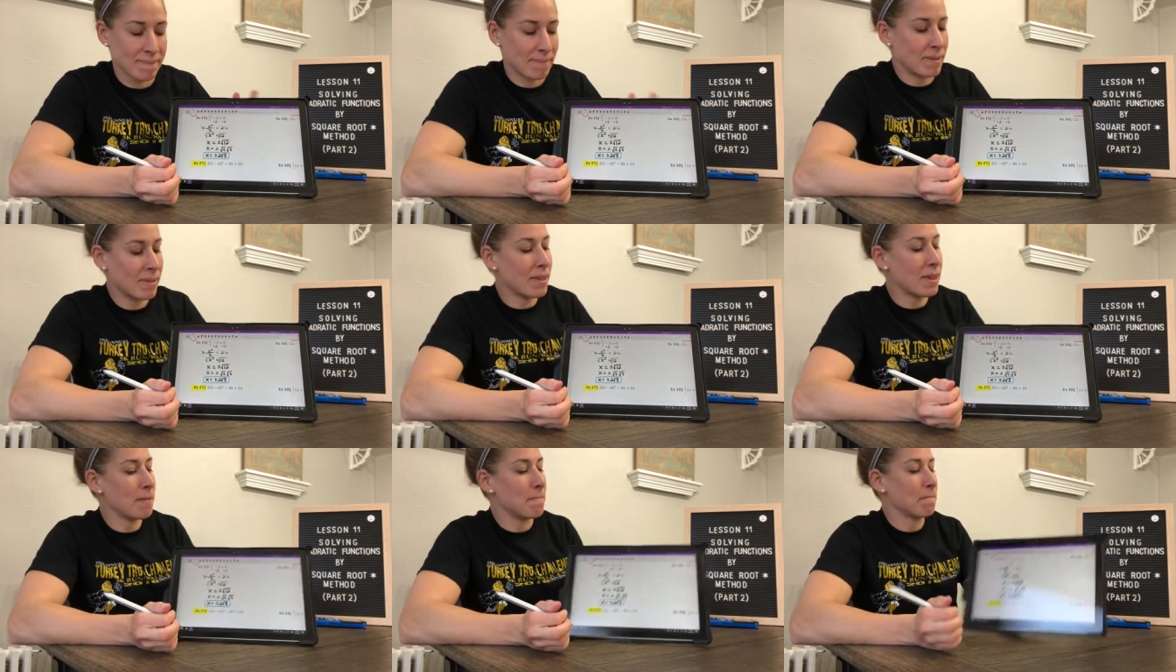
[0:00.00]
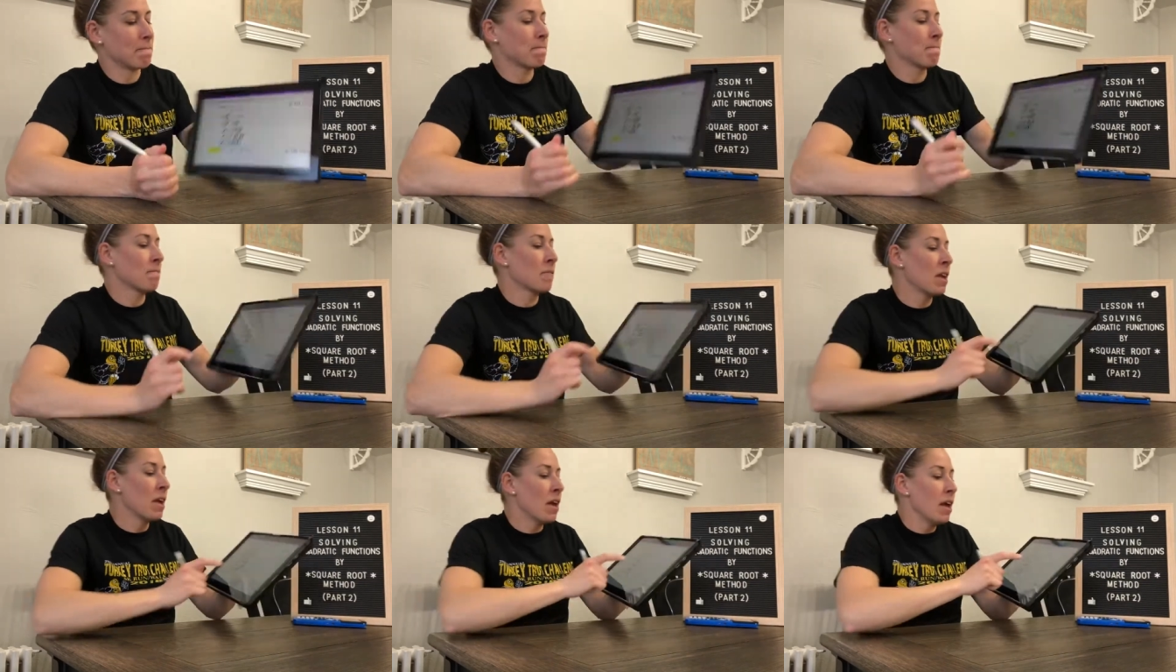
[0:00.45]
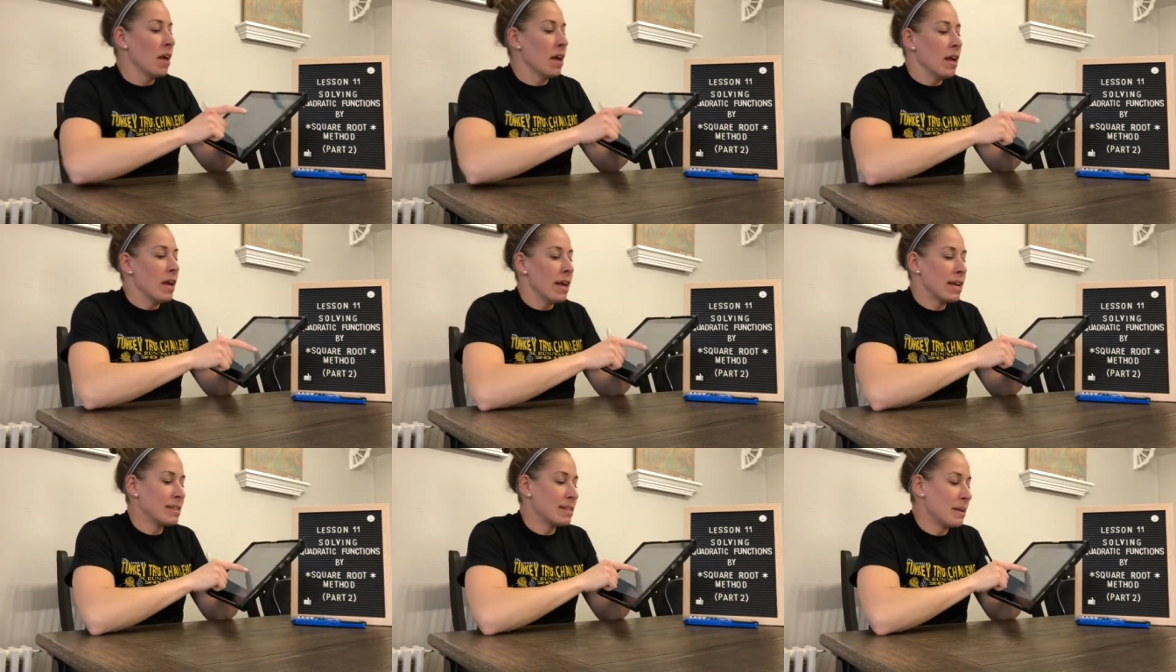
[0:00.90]
Okay.
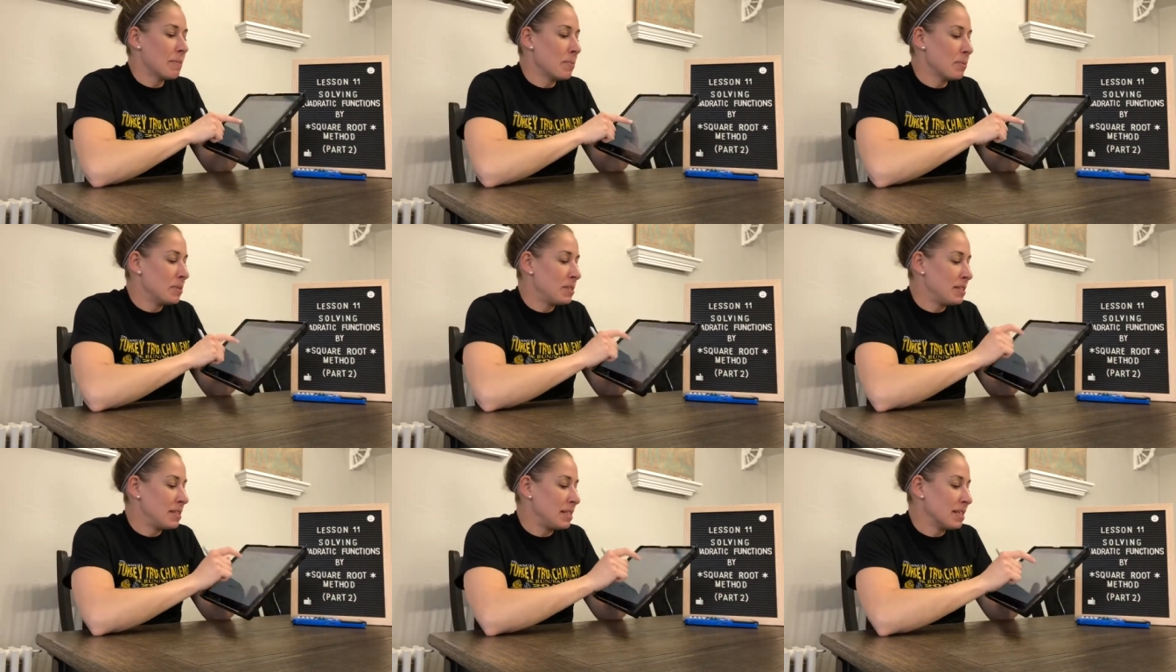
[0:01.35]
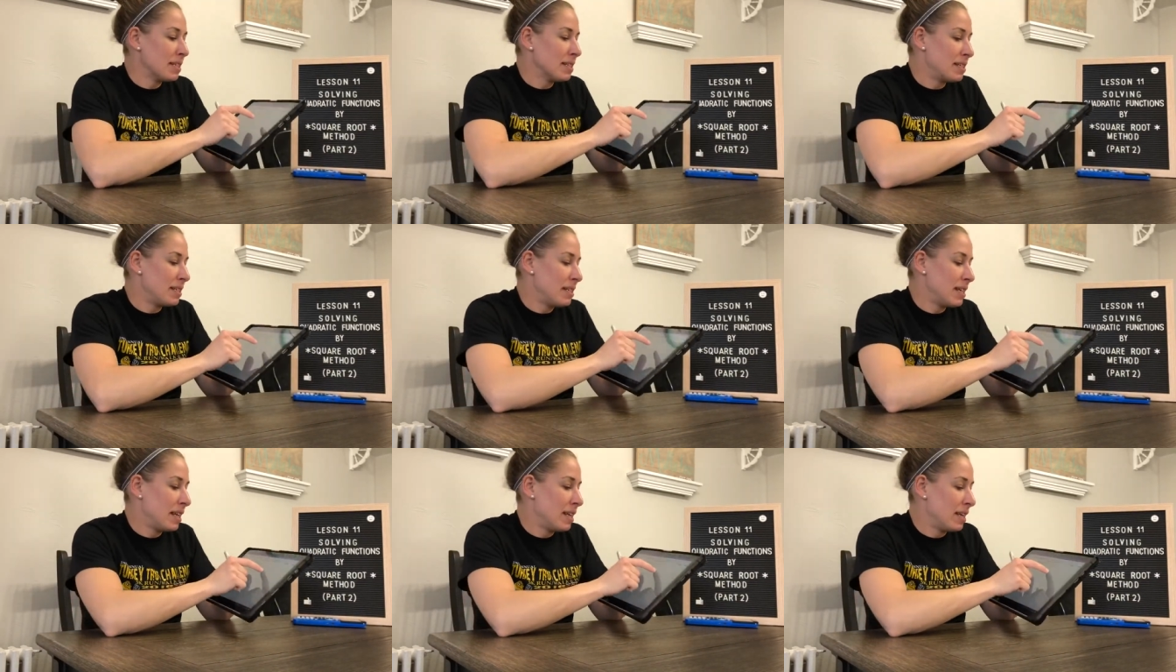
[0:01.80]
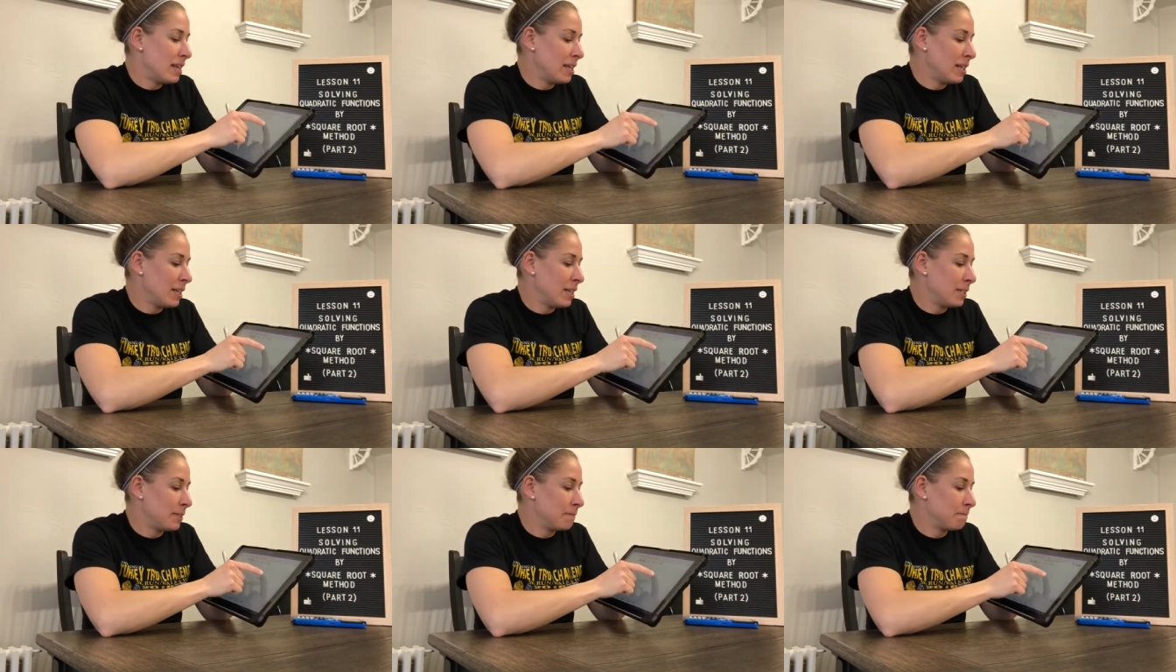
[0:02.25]
Example
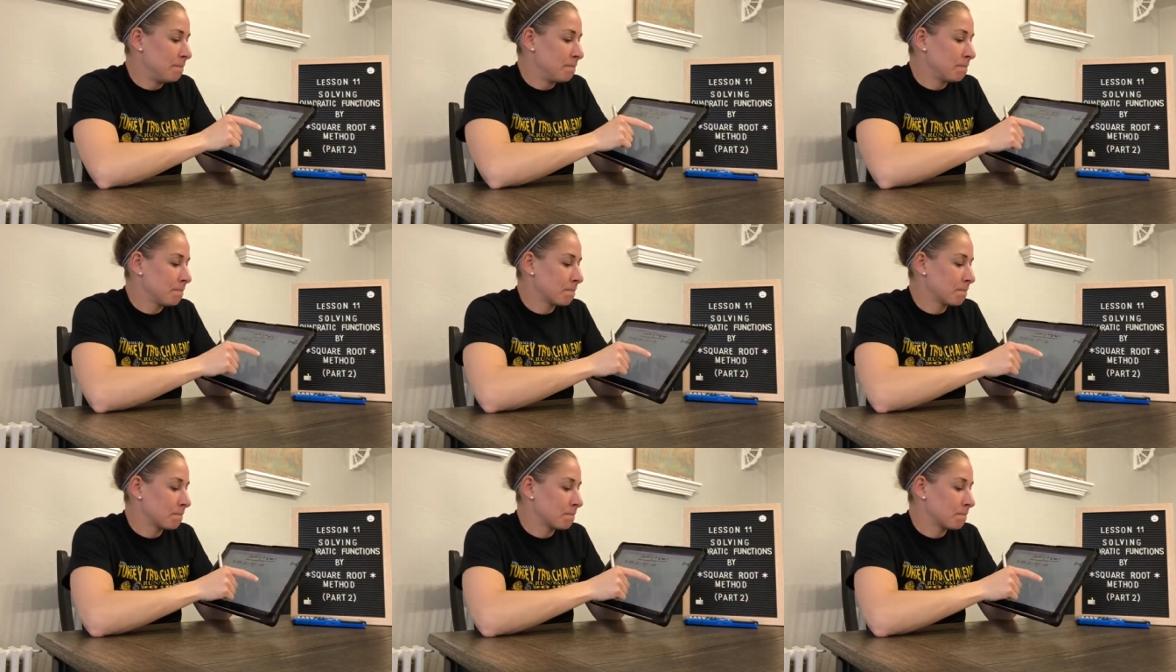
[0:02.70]
16.